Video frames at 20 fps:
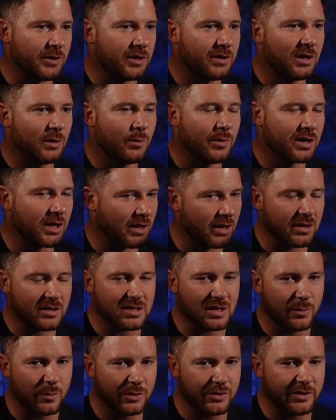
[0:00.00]
You're dealing with kind of
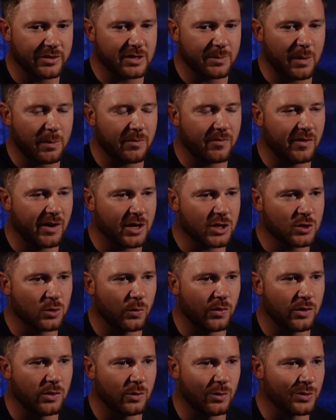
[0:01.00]
someone that's a bit professional
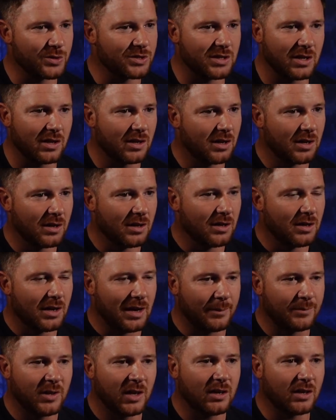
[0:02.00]
that knows that
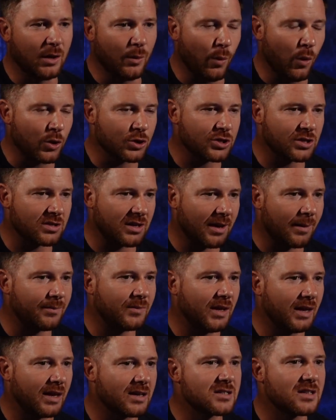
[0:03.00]
I'm taking a wash, and it's like I'm
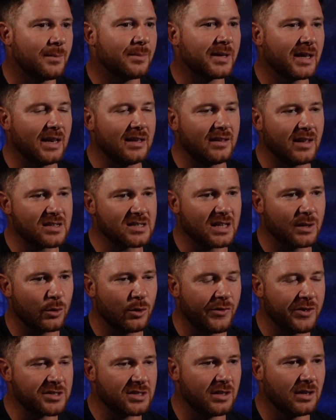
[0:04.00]
taking some kind of discount on
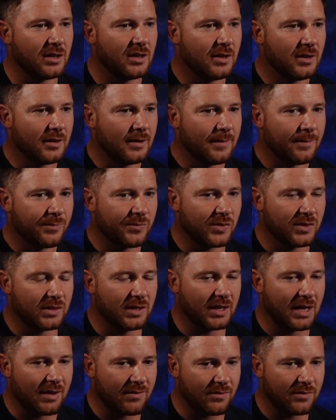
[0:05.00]
this to
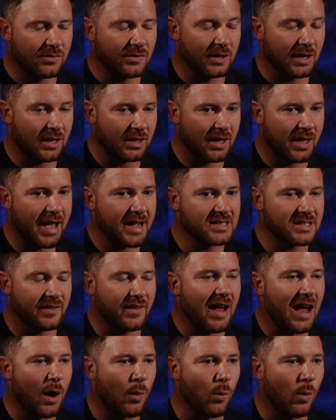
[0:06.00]
get the exit
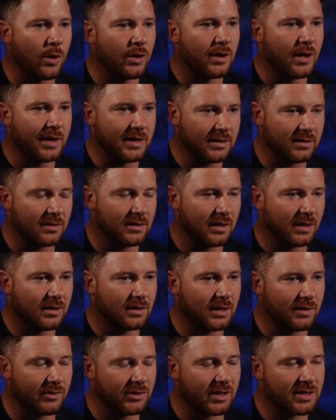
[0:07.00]
that I want. I need to
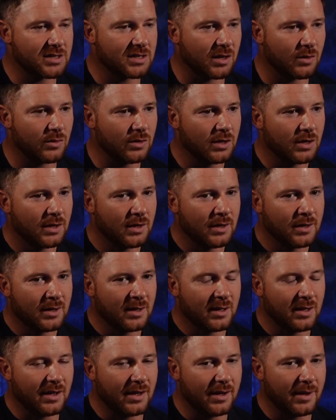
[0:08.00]
give a discount.
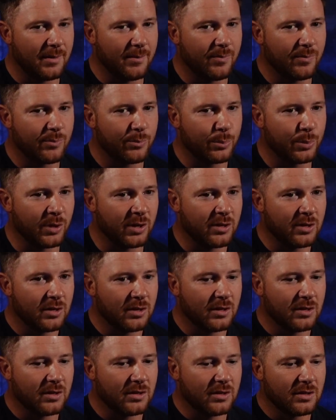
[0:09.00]
But
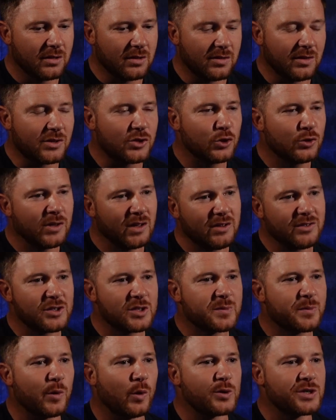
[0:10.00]
the due
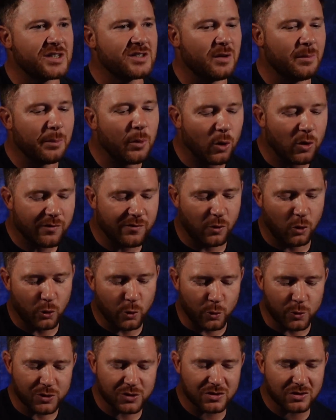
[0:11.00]
diligence process on
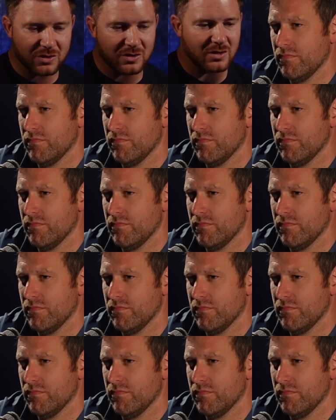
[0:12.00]
portfolios.